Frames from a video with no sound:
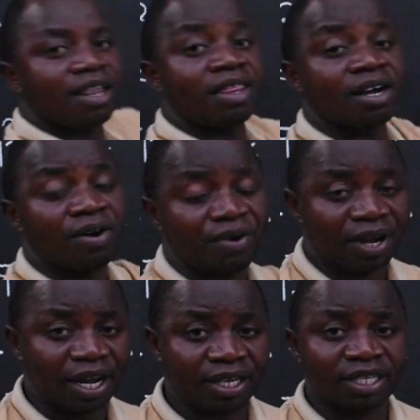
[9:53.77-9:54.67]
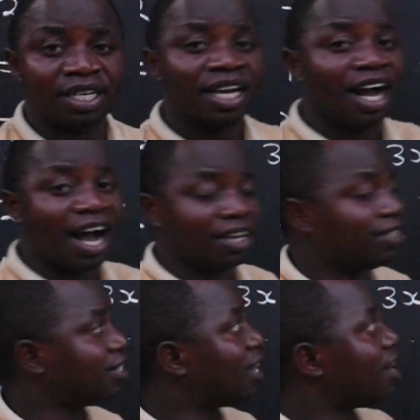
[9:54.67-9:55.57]
the correct
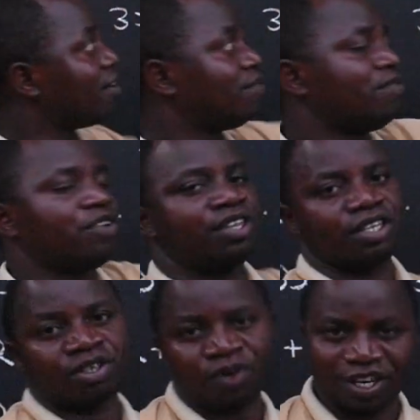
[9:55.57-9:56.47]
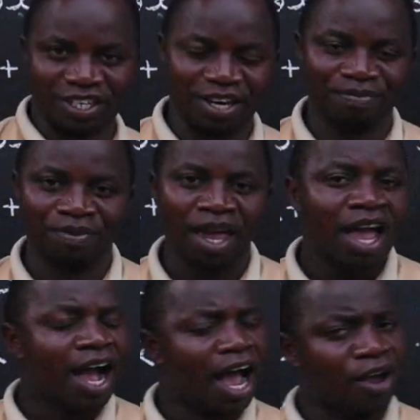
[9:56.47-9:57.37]
answer for this question.
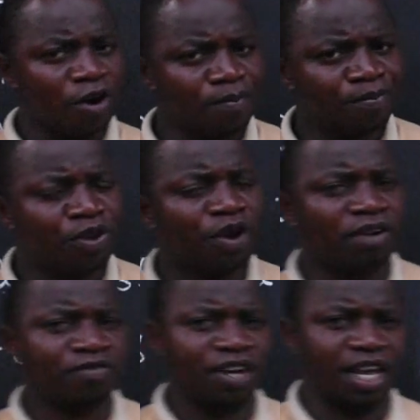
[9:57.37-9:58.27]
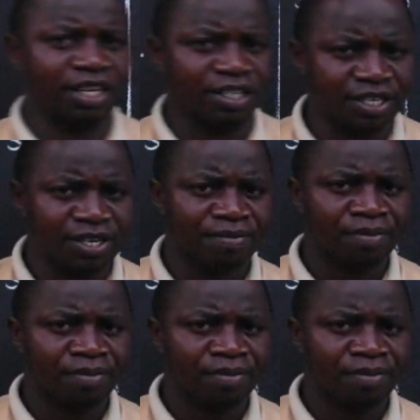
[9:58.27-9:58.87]
I hope you have learned